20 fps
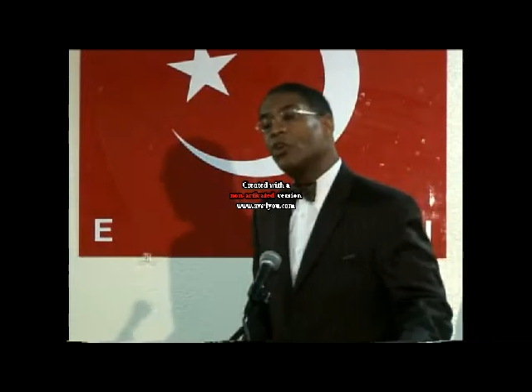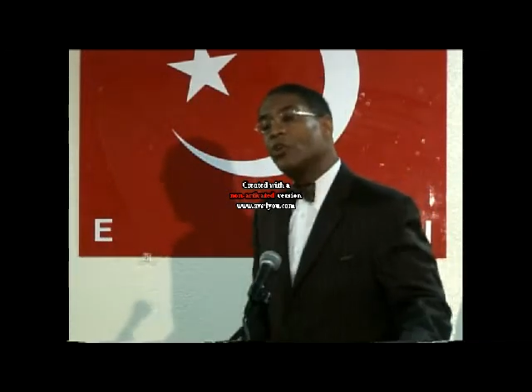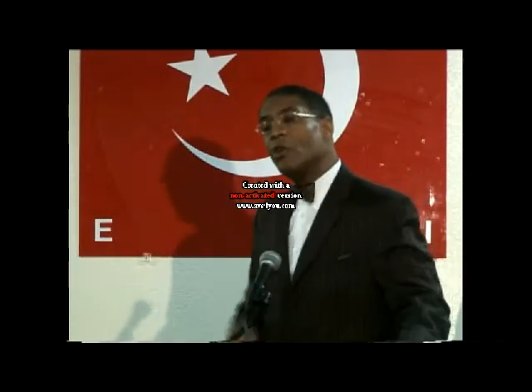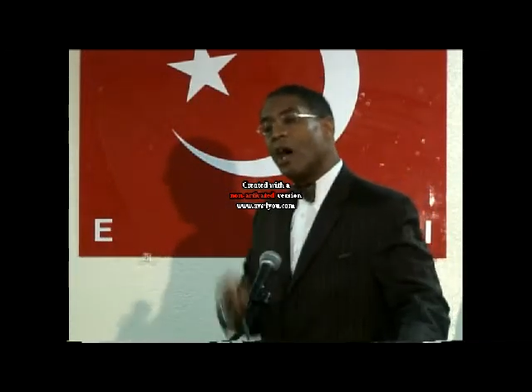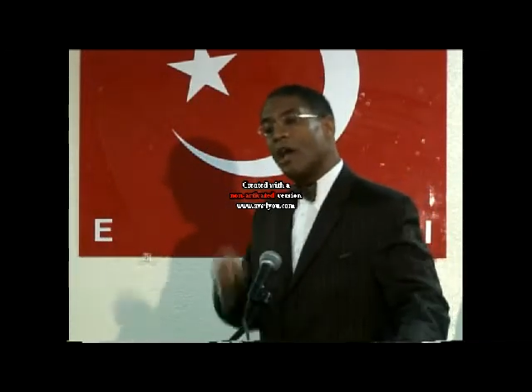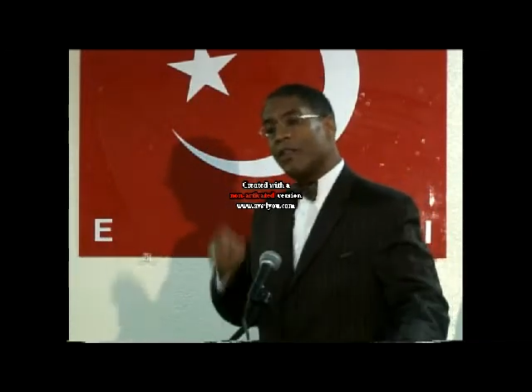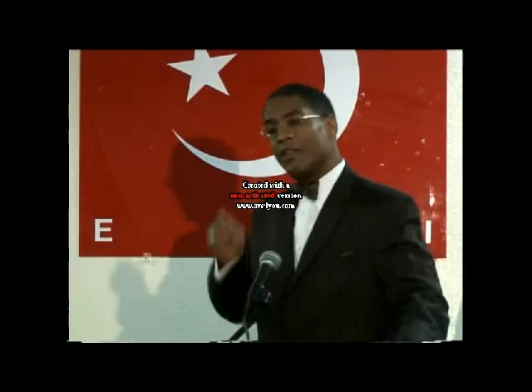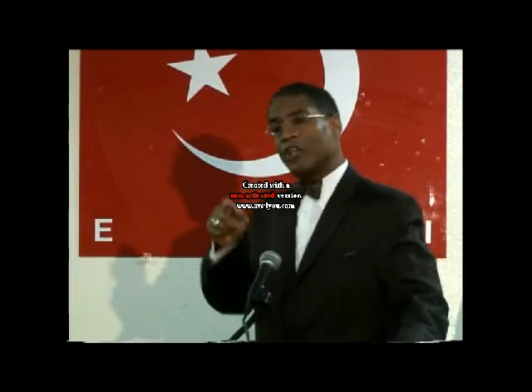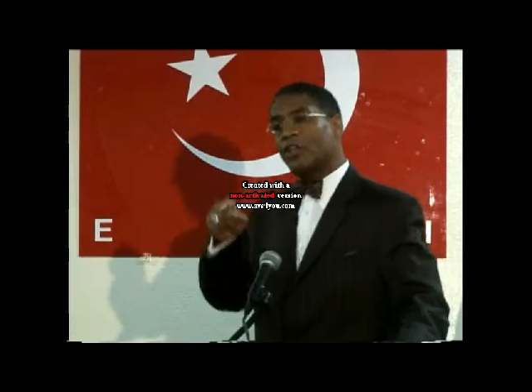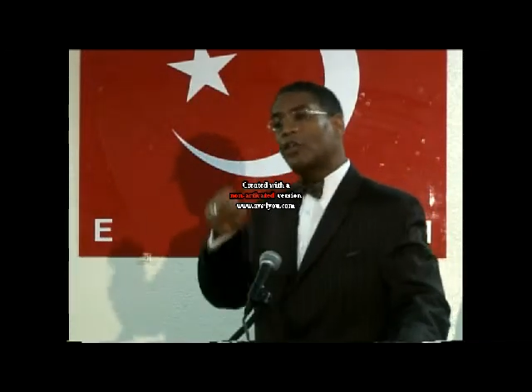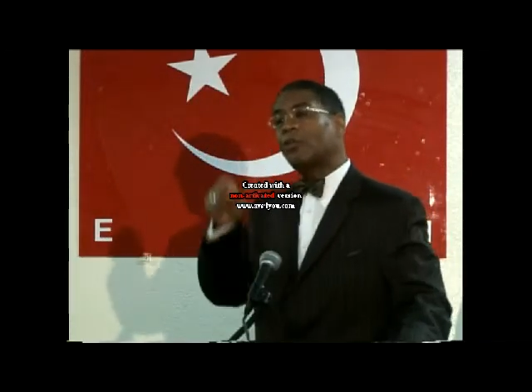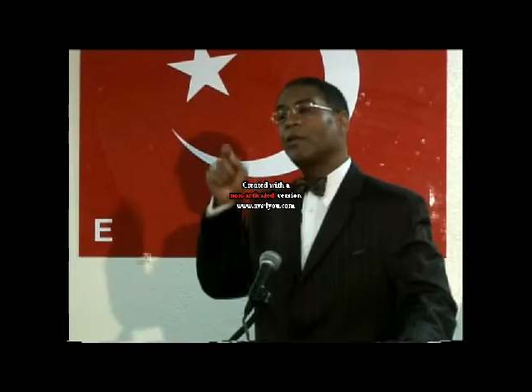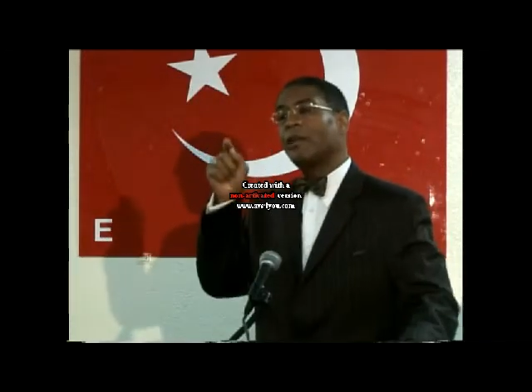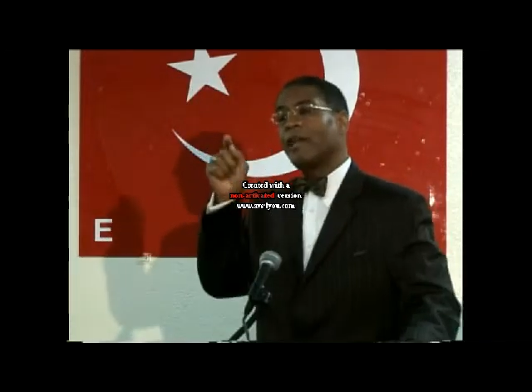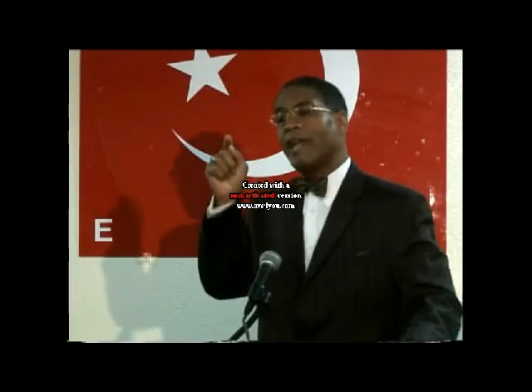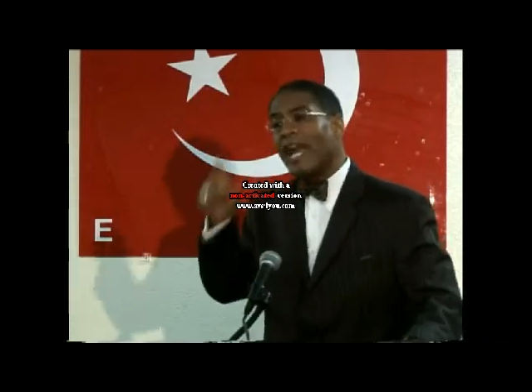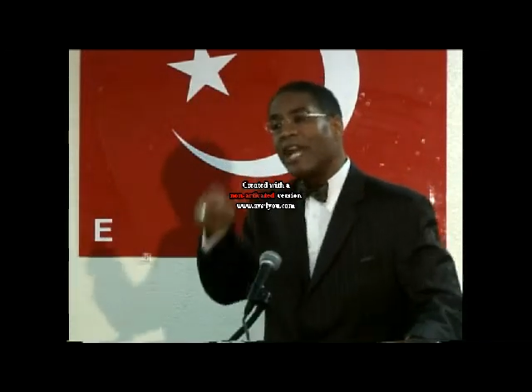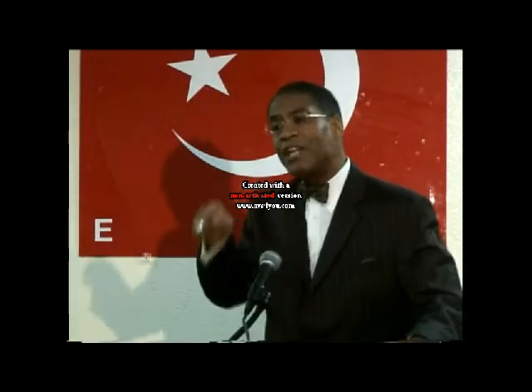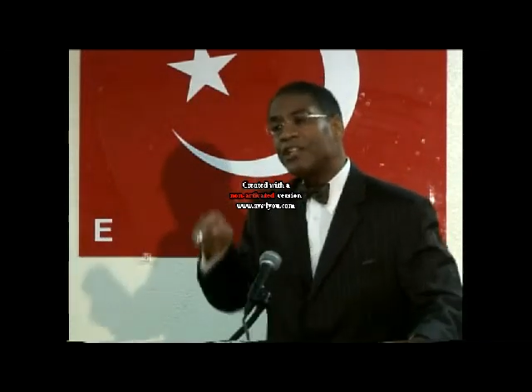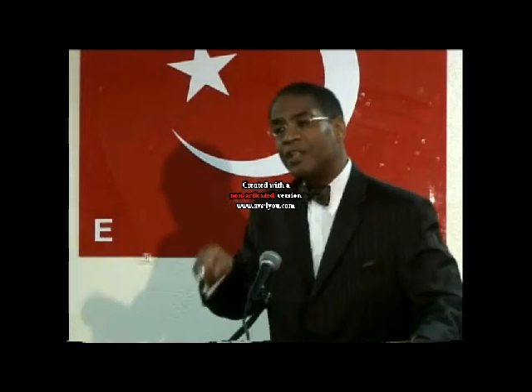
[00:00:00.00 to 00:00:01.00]
you are the
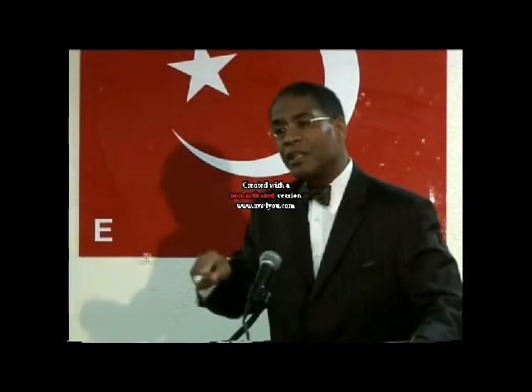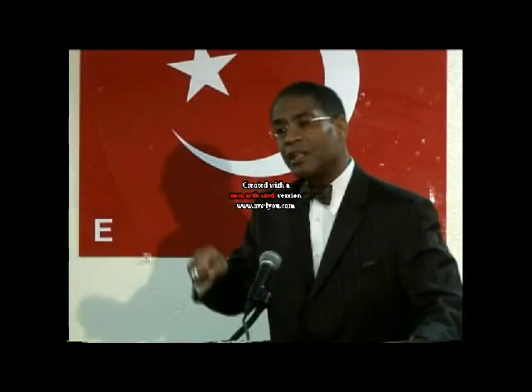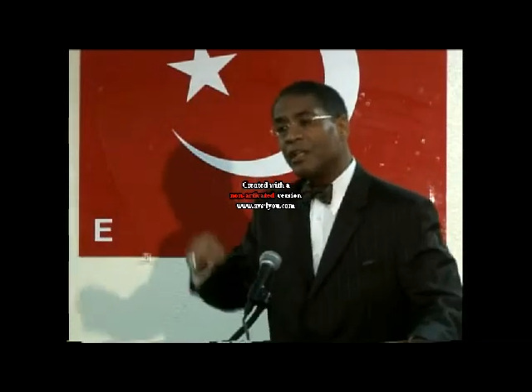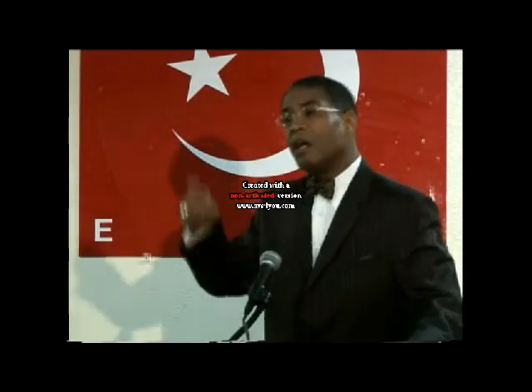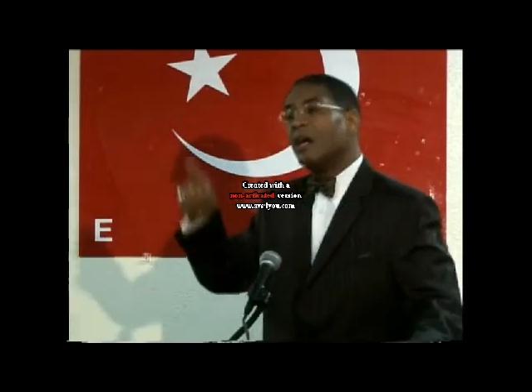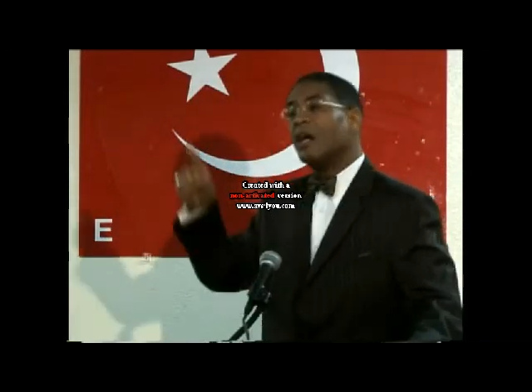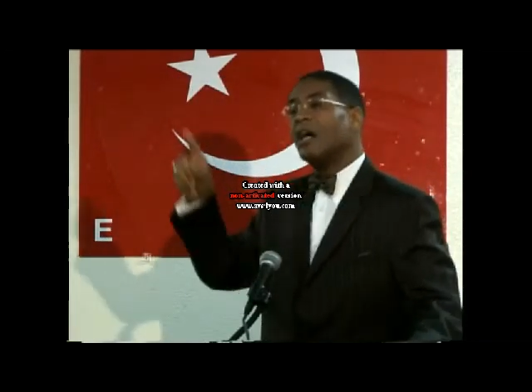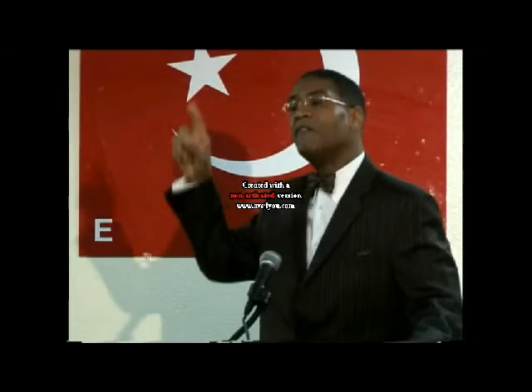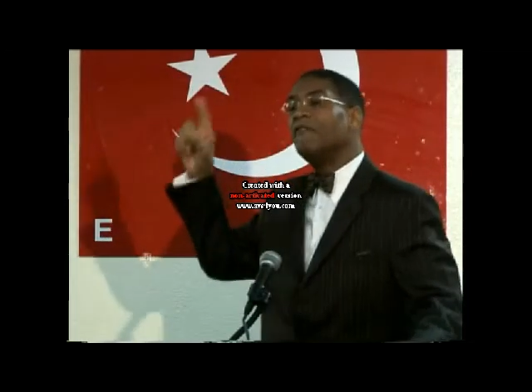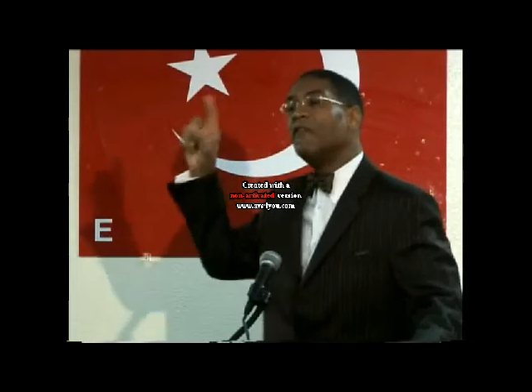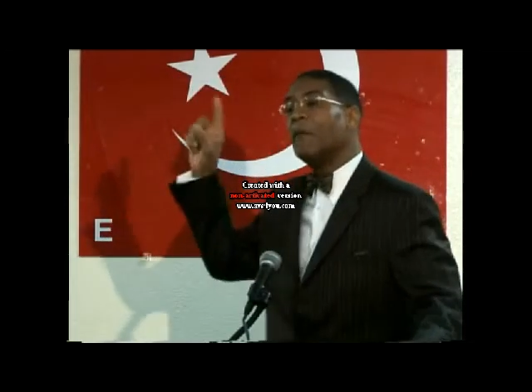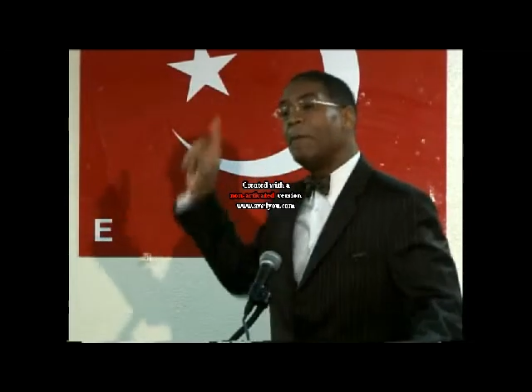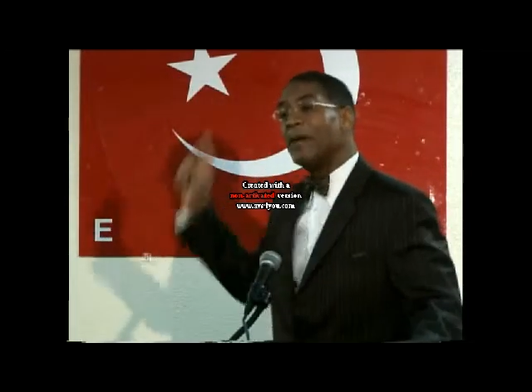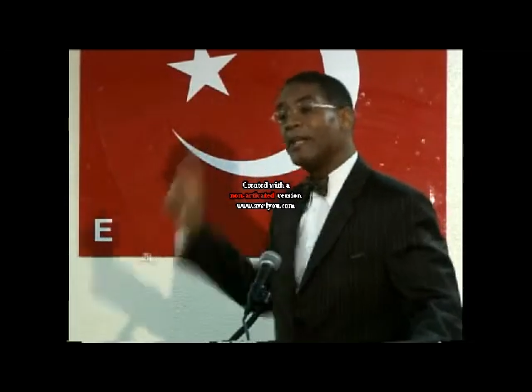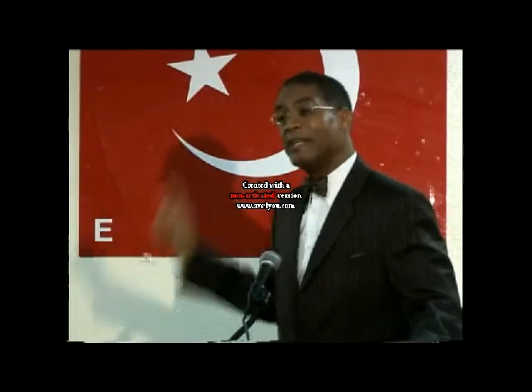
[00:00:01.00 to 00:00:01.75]
creation of